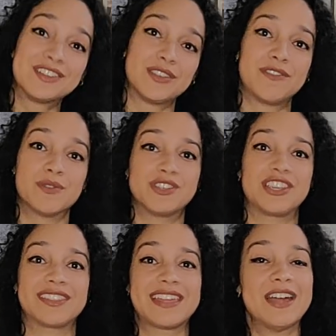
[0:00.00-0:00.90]
so if you want to
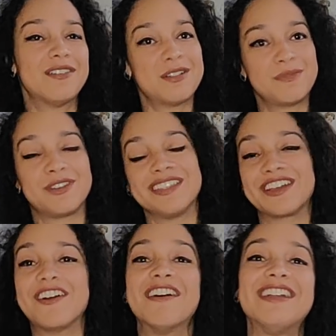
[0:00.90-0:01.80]
check that out, I'll put it in
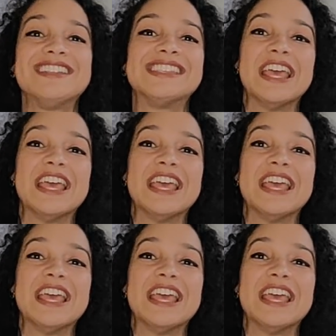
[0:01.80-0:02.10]
the cards.